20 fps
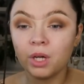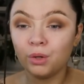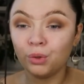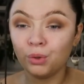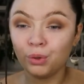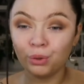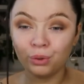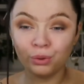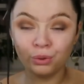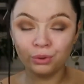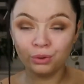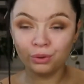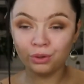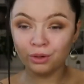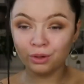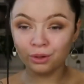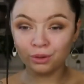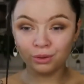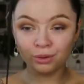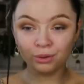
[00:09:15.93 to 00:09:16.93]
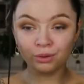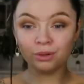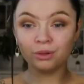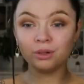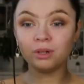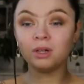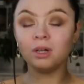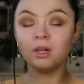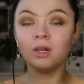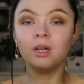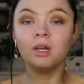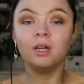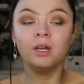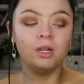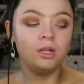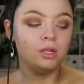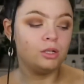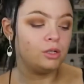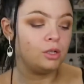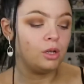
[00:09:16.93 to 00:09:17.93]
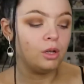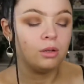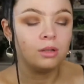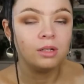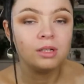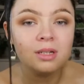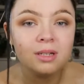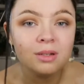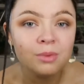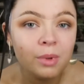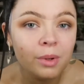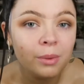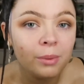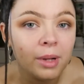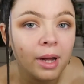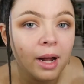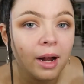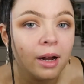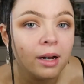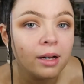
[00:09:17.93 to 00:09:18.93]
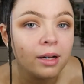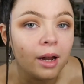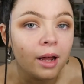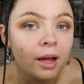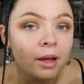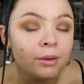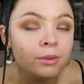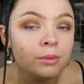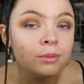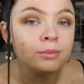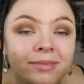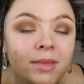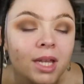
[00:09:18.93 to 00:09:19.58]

Not good, not good. So this is where we are now.